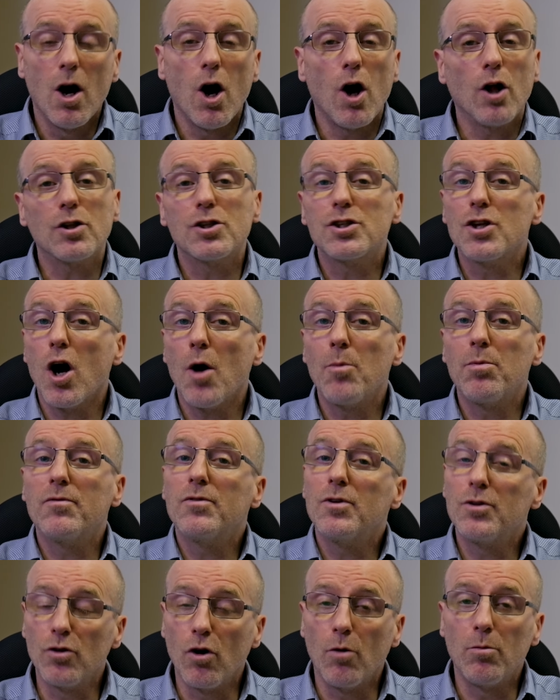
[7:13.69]
on top of
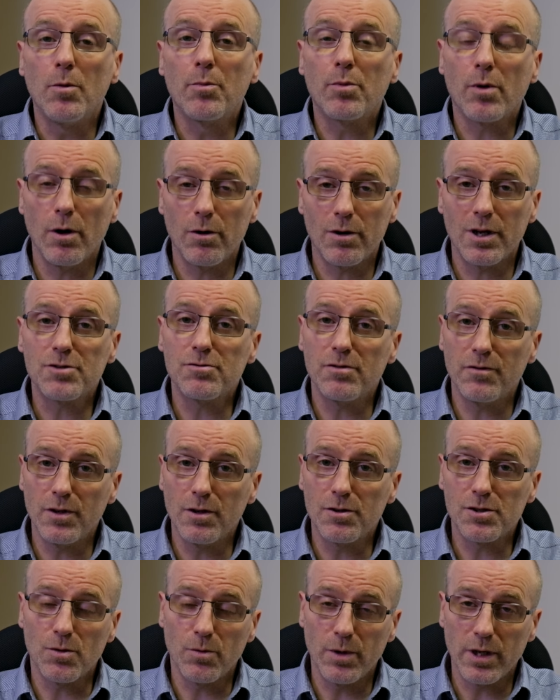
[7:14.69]
the normal progress
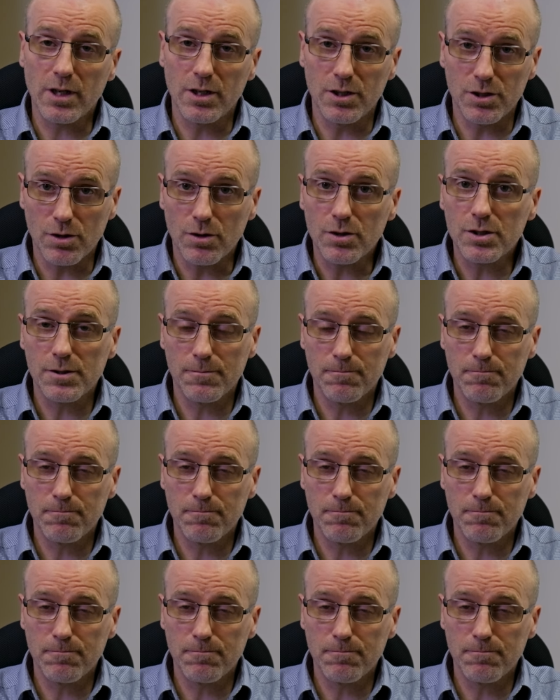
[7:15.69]
reviews that we conduct.